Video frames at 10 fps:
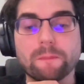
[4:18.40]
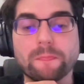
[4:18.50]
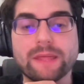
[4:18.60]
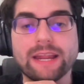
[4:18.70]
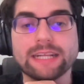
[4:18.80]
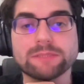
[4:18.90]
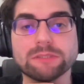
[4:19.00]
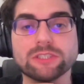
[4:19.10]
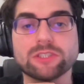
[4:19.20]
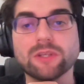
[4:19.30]
There has
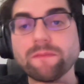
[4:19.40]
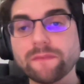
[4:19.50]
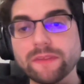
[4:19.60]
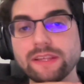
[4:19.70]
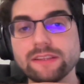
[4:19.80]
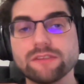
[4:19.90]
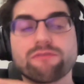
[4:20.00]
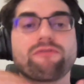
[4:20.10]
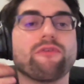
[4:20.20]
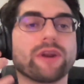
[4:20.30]
been something that
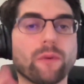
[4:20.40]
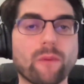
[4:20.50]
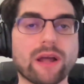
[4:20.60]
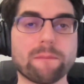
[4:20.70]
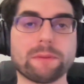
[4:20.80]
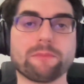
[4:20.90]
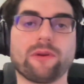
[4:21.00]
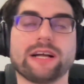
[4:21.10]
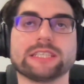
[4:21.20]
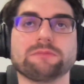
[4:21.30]
for a while people
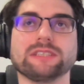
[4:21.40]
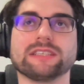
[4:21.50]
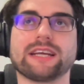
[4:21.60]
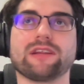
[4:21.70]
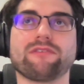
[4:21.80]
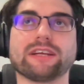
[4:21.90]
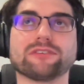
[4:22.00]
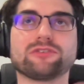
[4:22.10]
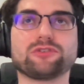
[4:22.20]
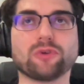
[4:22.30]
has been kind of like
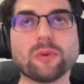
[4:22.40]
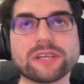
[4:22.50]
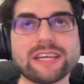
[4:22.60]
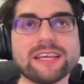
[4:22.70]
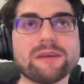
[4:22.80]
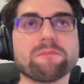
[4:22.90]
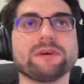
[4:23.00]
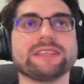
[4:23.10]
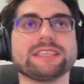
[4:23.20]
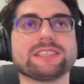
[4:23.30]
talking,
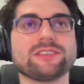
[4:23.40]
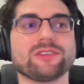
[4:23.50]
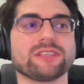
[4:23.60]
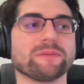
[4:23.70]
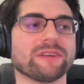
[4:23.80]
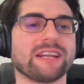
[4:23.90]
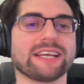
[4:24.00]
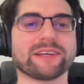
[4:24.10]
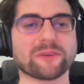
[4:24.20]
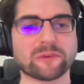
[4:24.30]
but it's not even
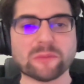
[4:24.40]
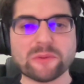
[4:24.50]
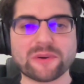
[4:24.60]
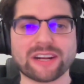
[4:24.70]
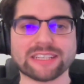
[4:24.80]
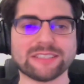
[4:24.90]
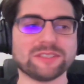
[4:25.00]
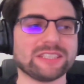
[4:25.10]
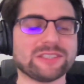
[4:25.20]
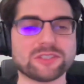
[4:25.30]
like a rumor. Like,
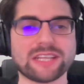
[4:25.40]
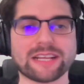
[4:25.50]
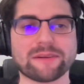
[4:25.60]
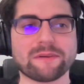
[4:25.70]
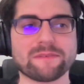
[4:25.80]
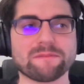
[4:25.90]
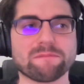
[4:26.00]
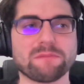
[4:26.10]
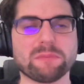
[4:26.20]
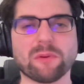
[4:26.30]
it's just like
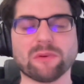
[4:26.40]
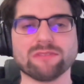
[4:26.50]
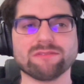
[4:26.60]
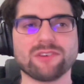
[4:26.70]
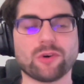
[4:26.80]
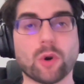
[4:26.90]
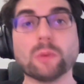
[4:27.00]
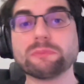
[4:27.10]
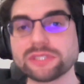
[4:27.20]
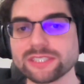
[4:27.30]
people
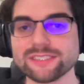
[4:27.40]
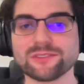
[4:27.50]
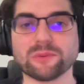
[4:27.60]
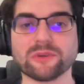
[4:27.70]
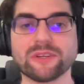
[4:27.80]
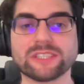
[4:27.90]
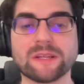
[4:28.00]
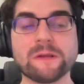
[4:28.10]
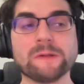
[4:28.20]
hopes, to be honest,